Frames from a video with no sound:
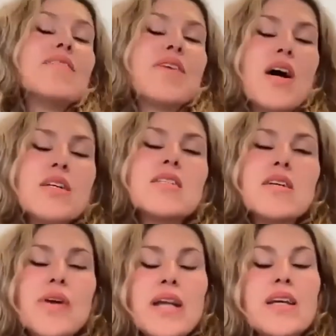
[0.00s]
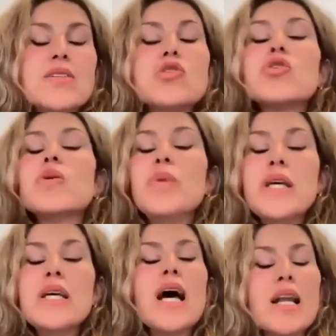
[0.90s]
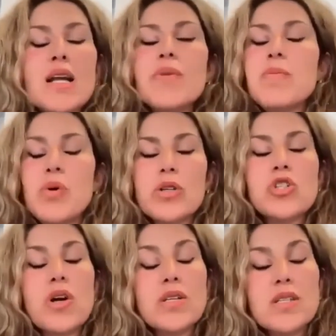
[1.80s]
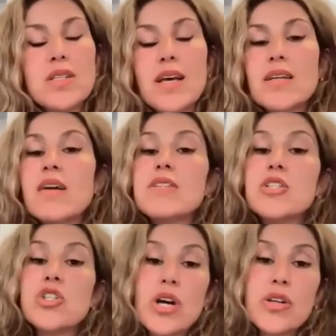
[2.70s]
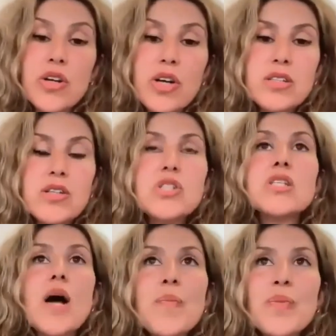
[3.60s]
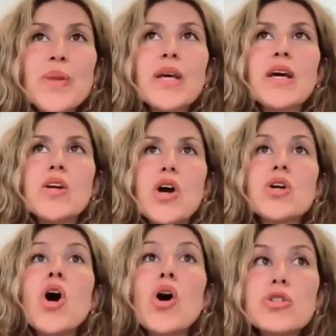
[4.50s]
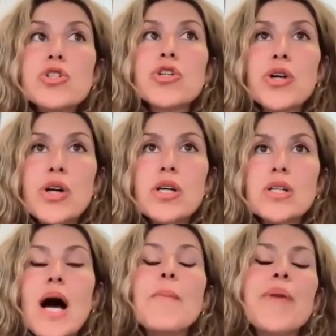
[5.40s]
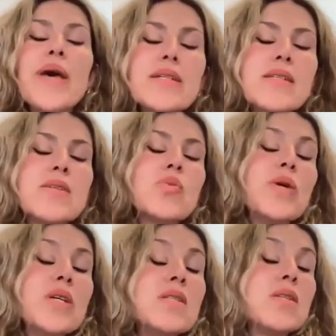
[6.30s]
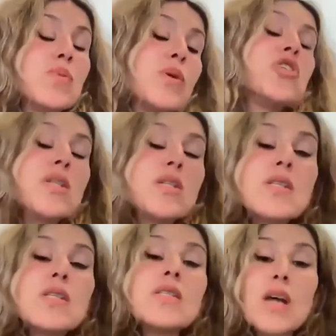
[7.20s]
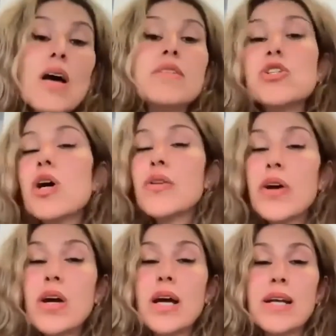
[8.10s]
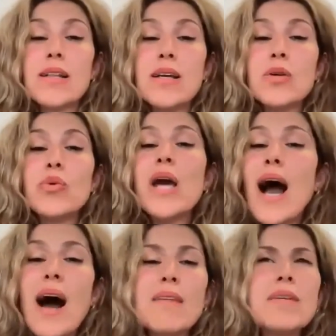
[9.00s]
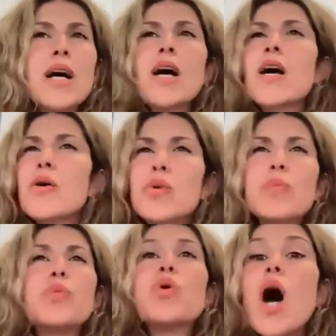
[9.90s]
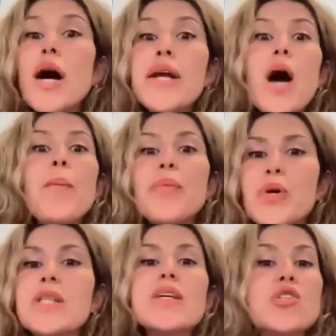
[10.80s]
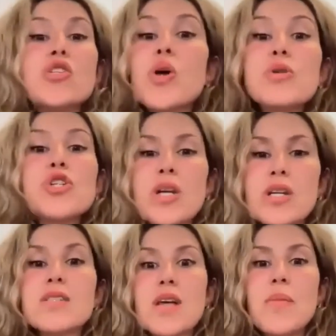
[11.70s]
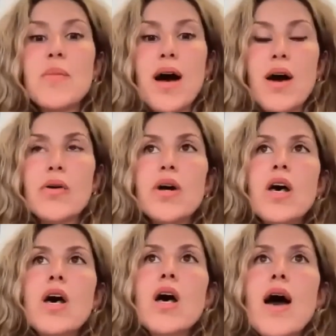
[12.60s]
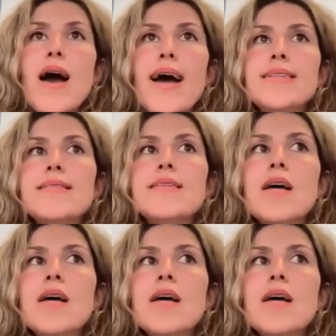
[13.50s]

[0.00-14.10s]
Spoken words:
for us Iranians to be a little bit more trusting of each other. There's something in our culture that makes us be suspicious of each other. And I think we're brought up with this notion somehow. And